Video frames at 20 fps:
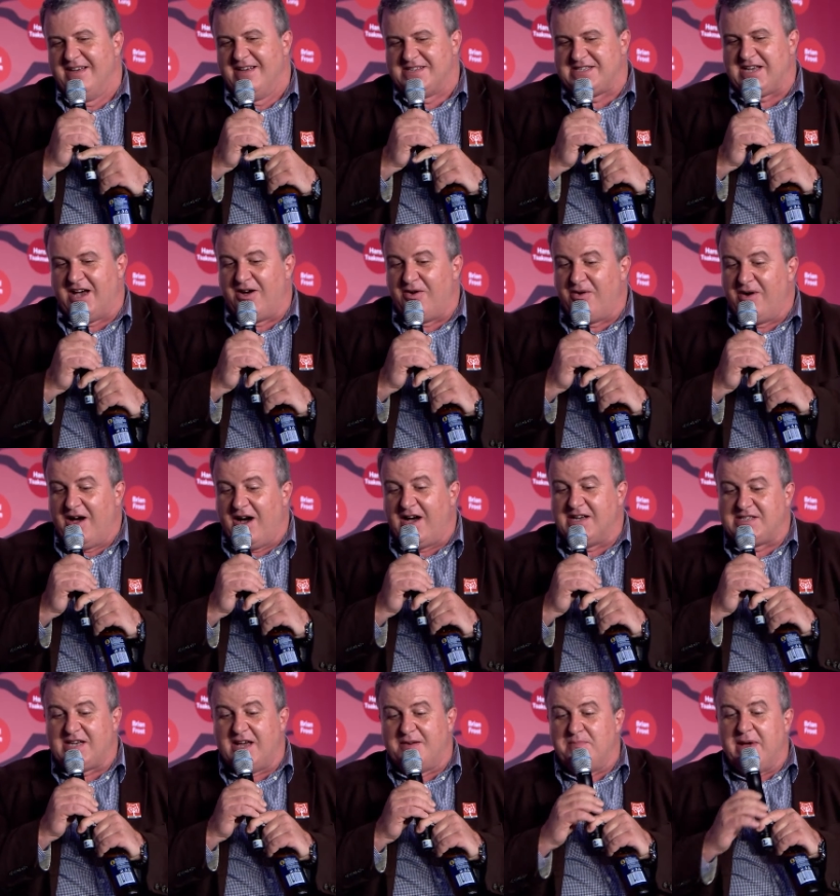So
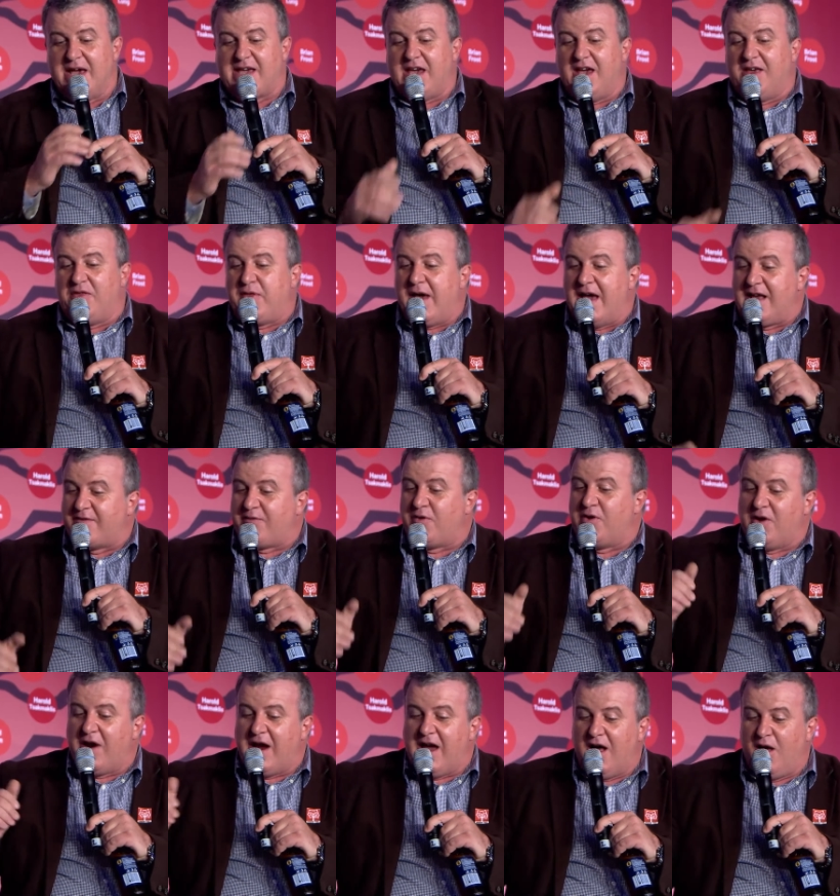I said, Mickey, thanks
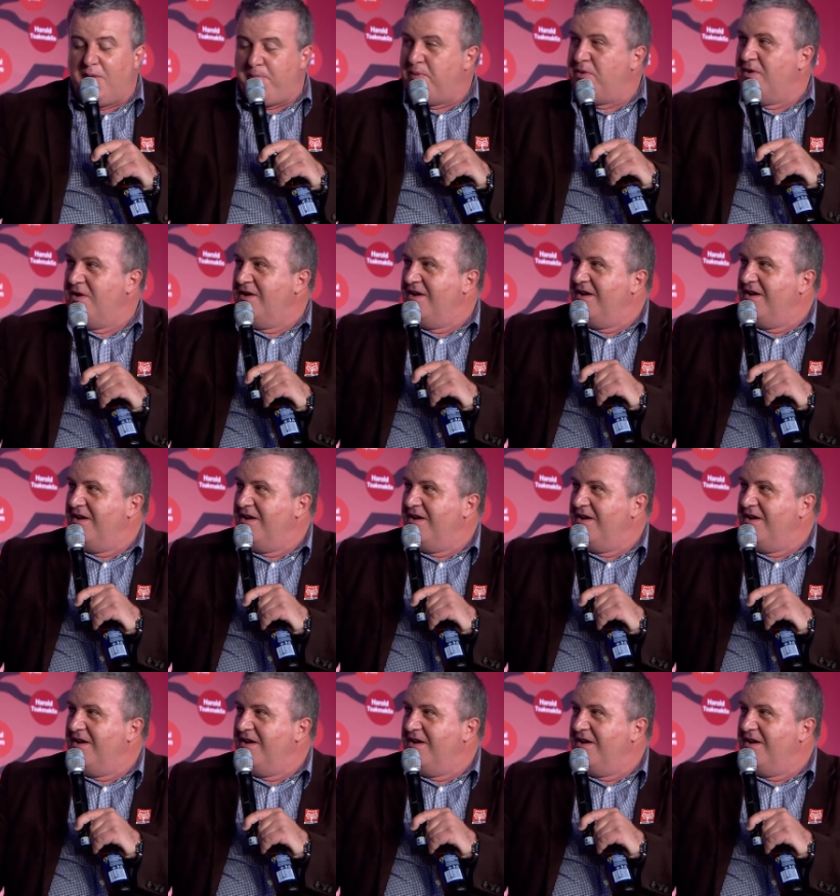for your help.